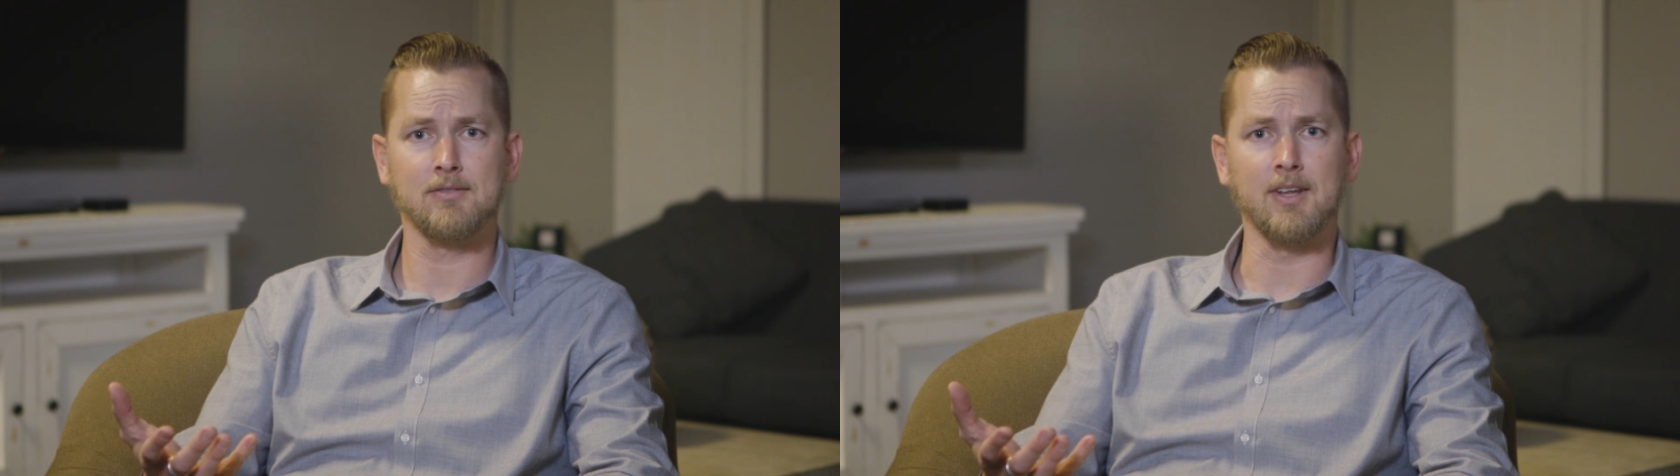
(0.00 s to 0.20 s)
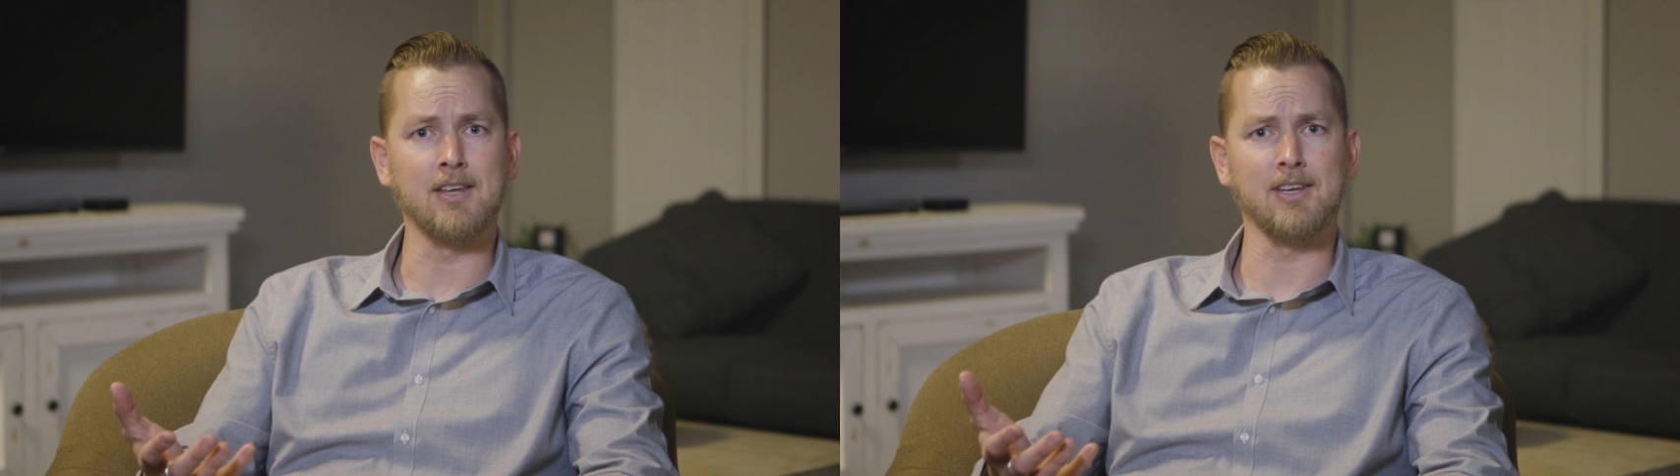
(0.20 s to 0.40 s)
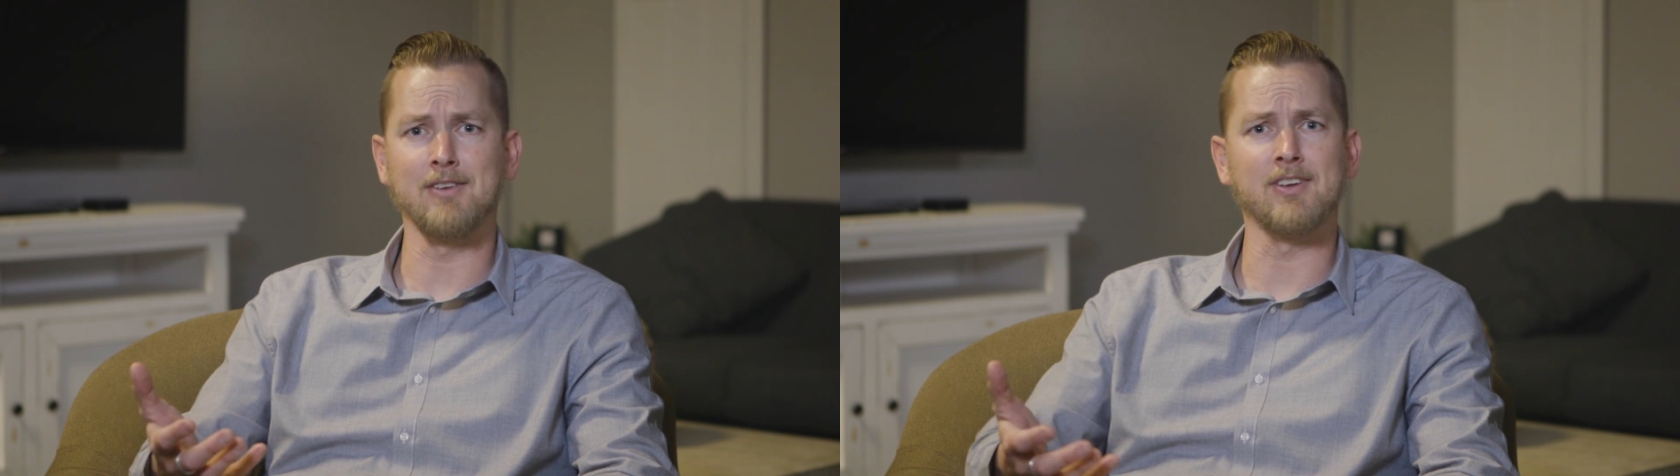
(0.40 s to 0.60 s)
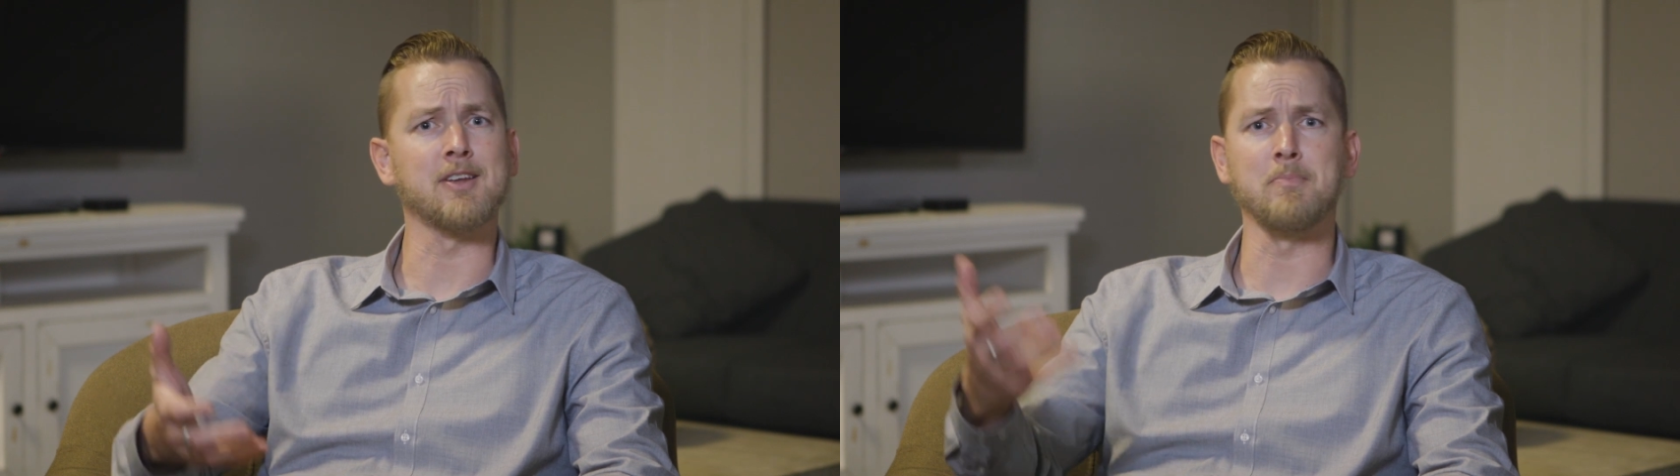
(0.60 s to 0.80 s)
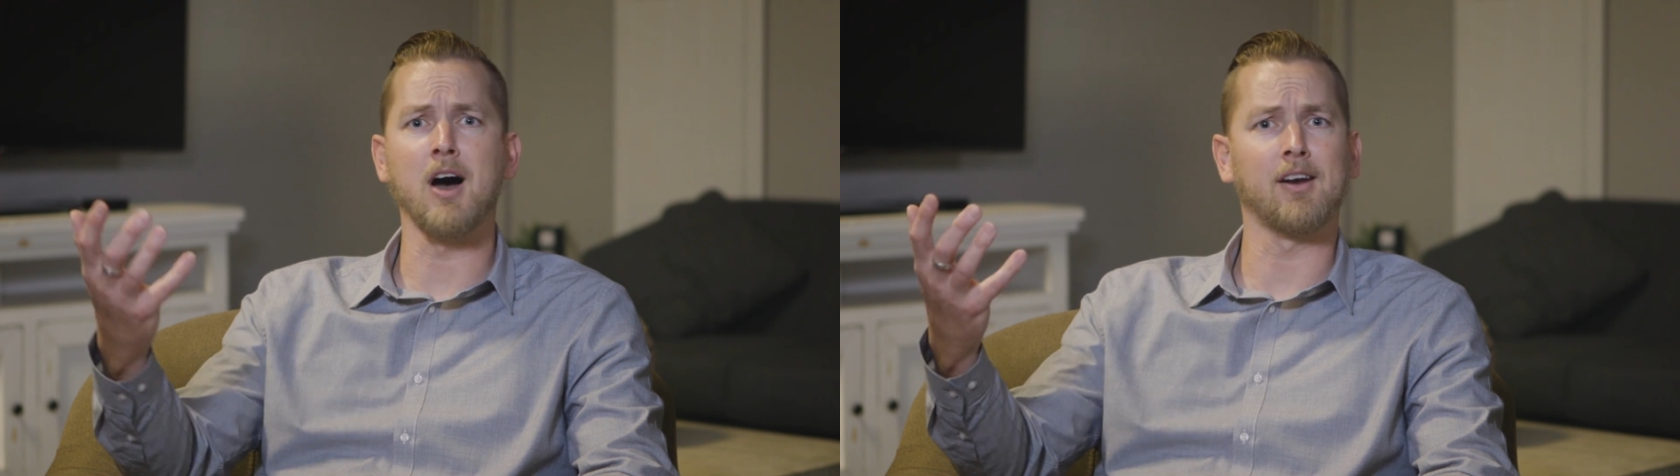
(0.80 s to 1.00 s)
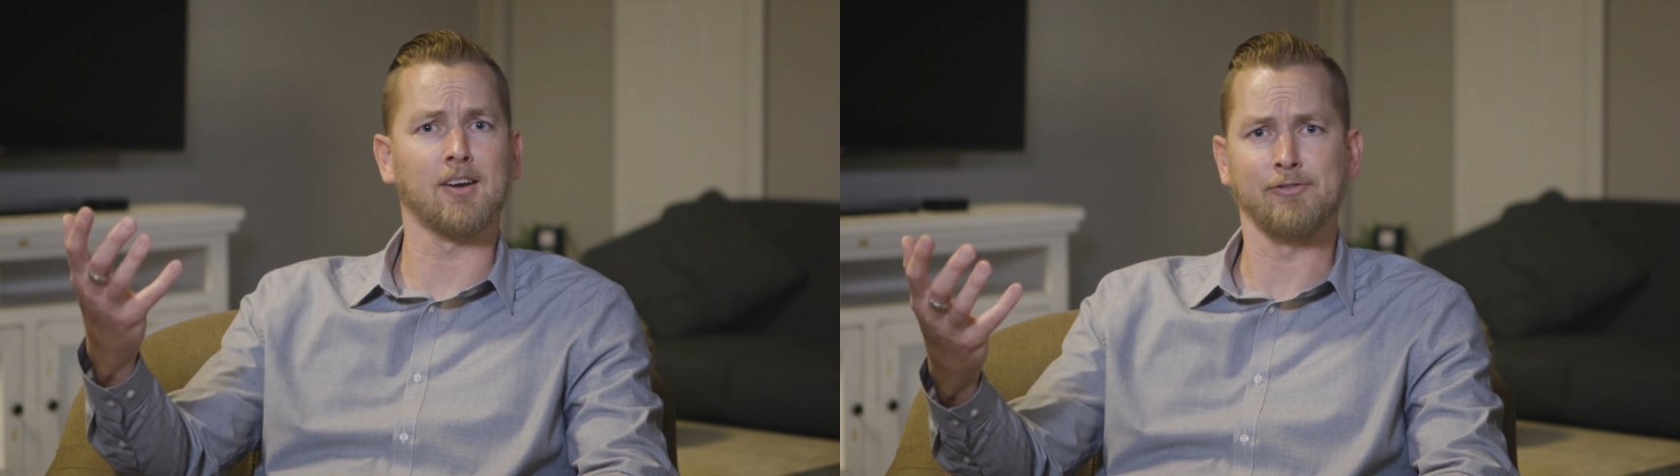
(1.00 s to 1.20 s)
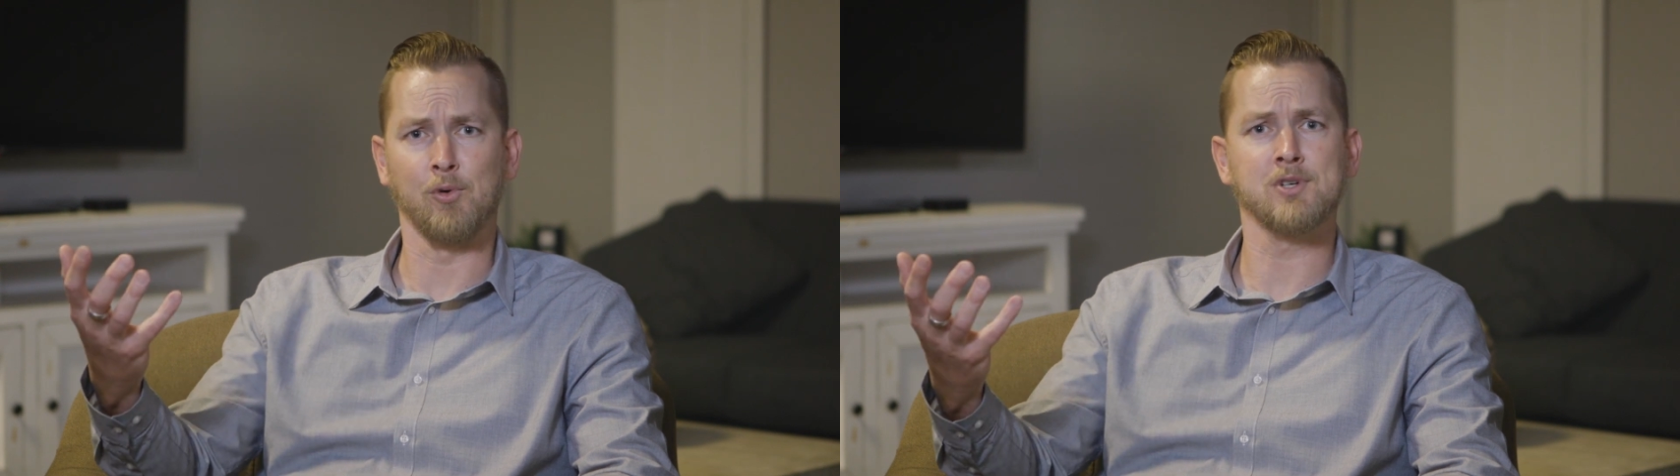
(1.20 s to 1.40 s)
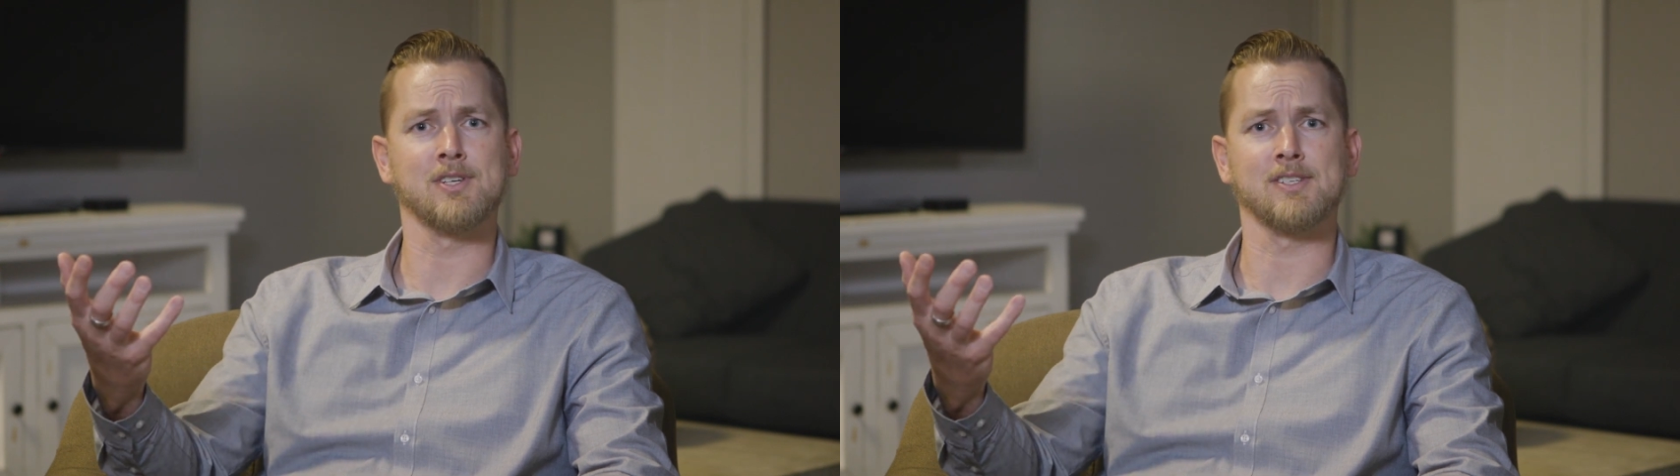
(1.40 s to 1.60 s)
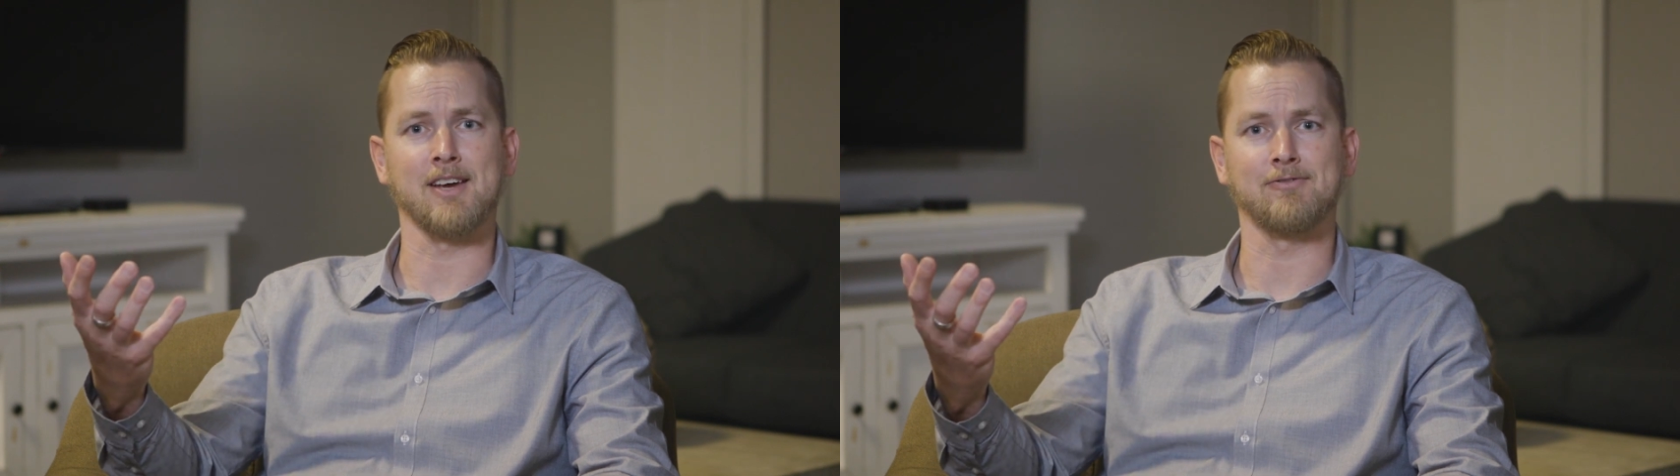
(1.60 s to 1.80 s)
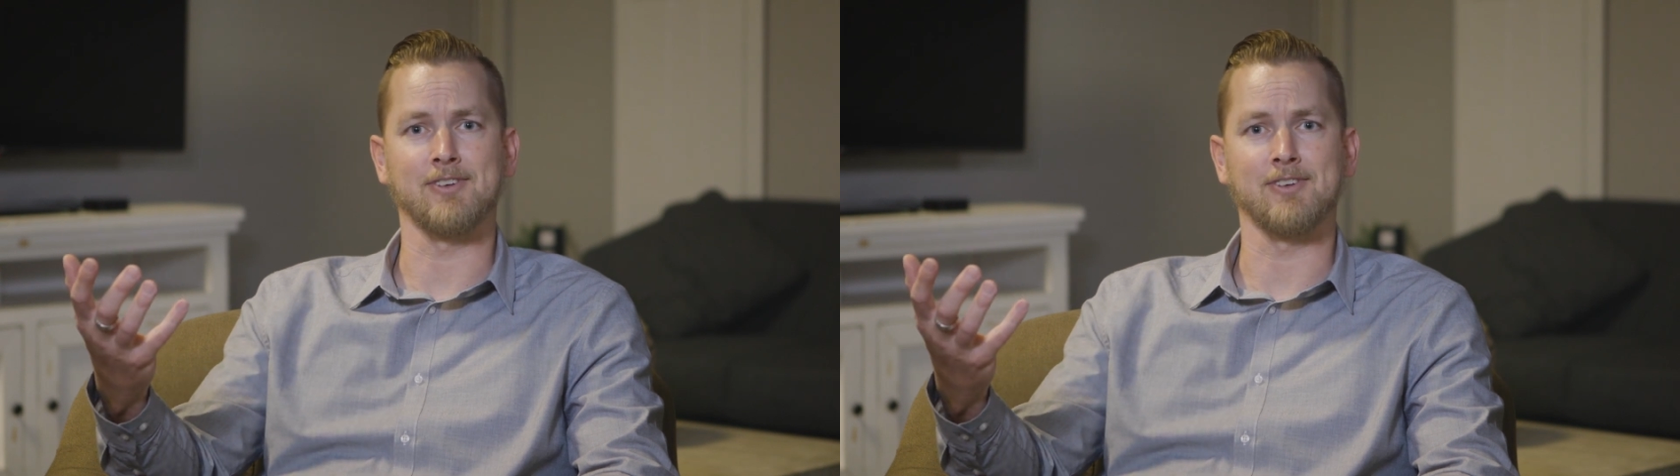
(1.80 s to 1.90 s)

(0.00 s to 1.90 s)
even demonic forces have